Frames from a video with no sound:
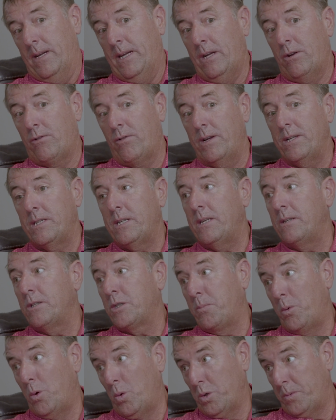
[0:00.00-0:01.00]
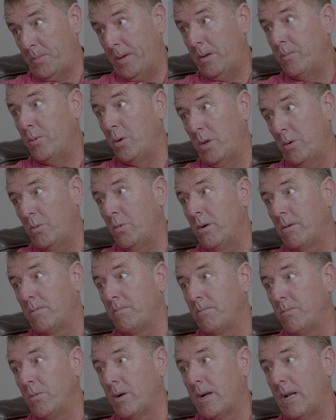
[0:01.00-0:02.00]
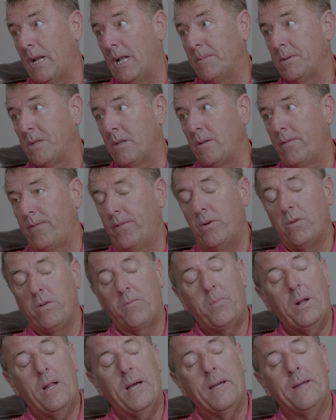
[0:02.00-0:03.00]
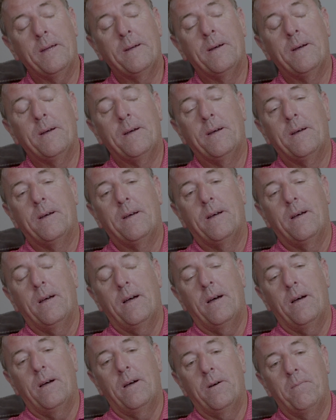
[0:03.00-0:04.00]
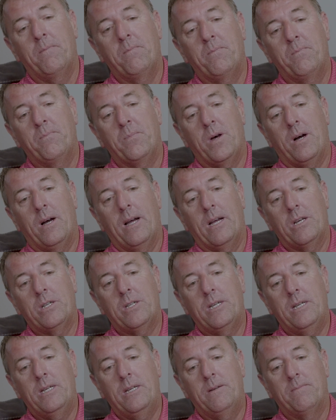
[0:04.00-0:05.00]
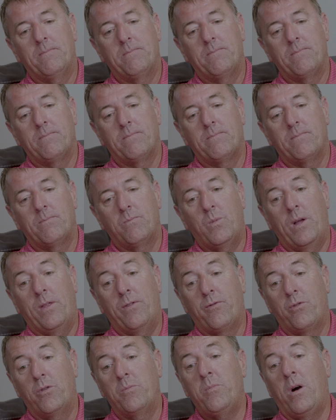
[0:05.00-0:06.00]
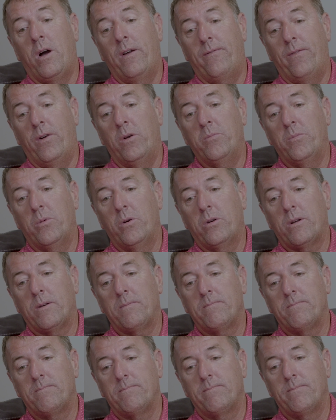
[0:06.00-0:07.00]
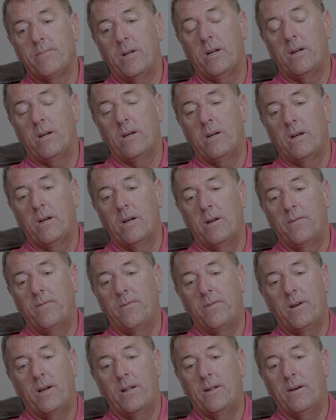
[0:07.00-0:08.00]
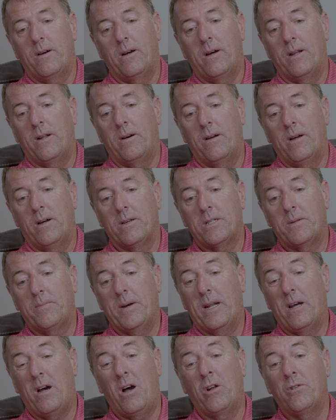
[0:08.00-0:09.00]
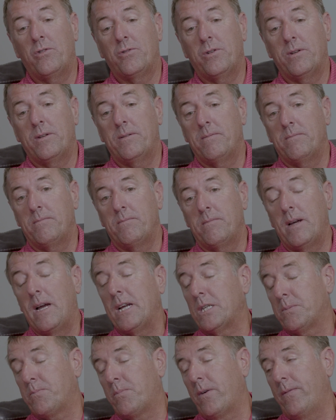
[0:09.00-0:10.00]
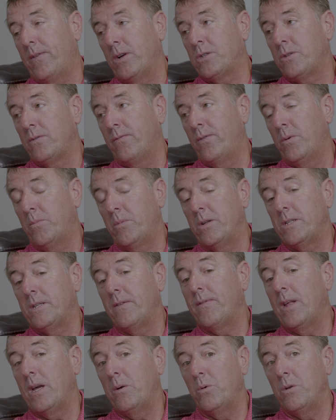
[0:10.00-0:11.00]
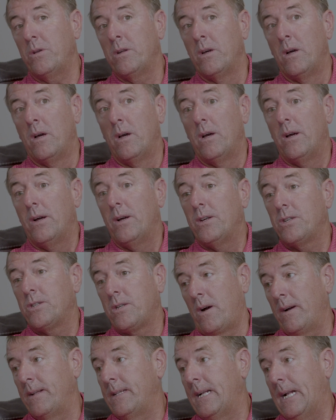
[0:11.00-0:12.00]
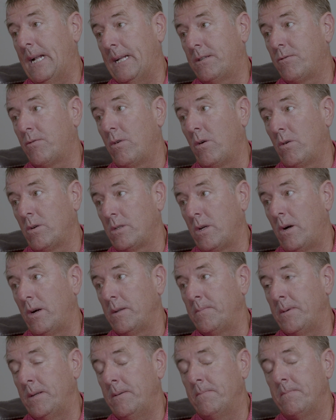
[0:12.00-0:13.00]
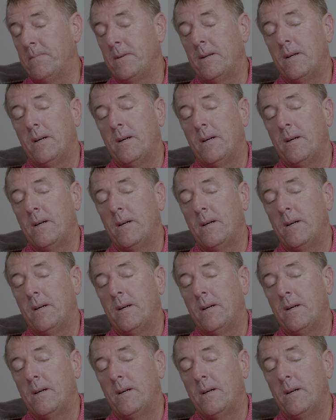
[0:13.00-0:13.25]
increase in sports people that were collapsing on the field of play, I actually went through my phone book and I asked about 100 ex-professional footballers if they would sign the letter alongside me.